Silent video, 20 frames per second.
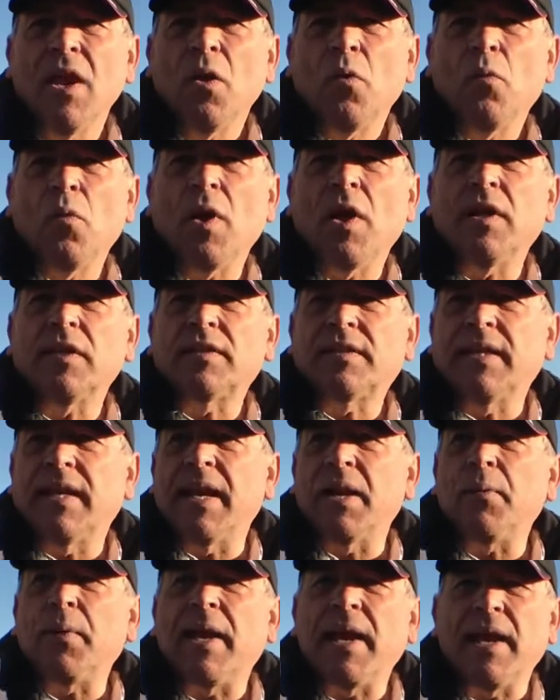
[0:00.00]
Well,
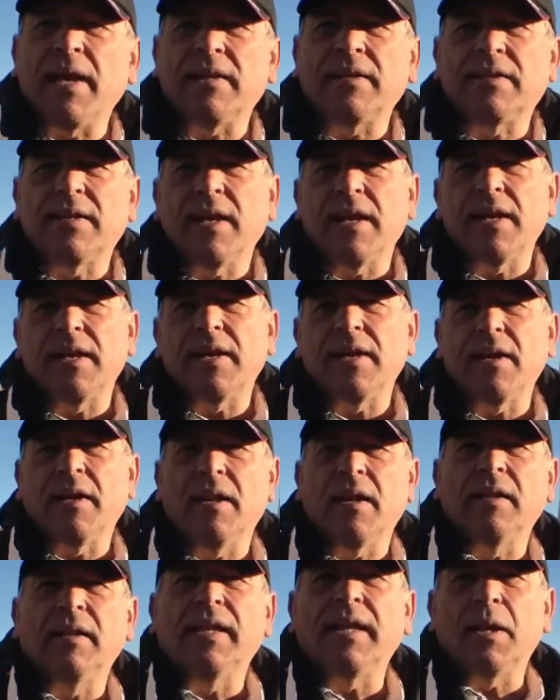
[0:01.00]
today we had
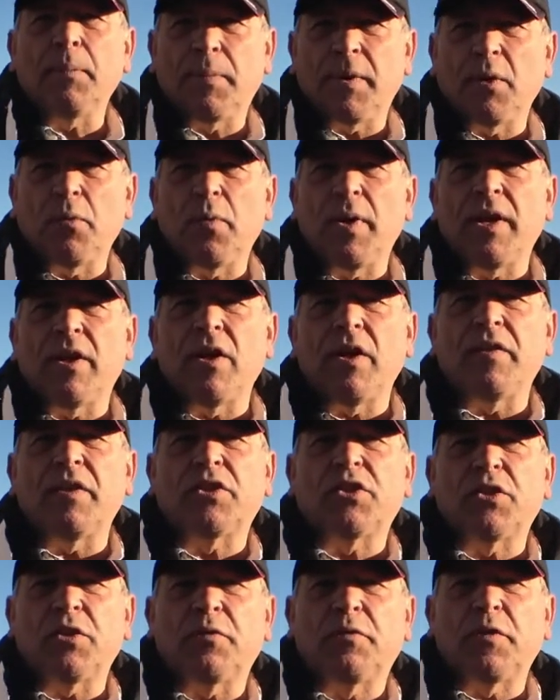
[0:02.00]
a little bit of wind on the
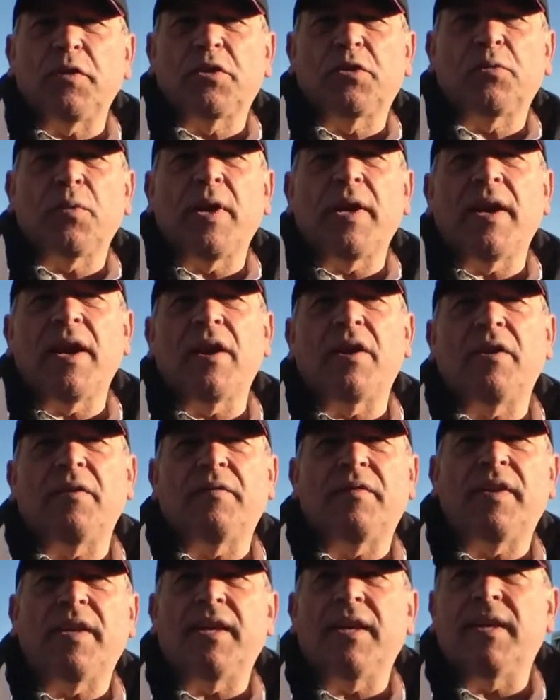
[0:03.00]
surface right out
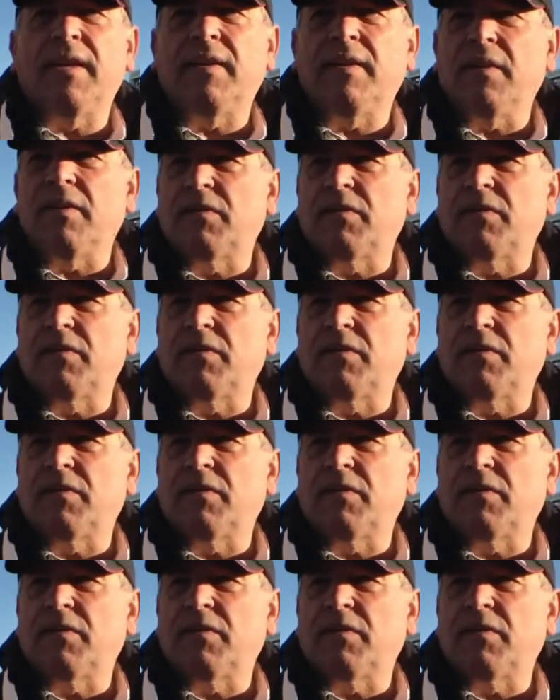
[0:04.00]
of the,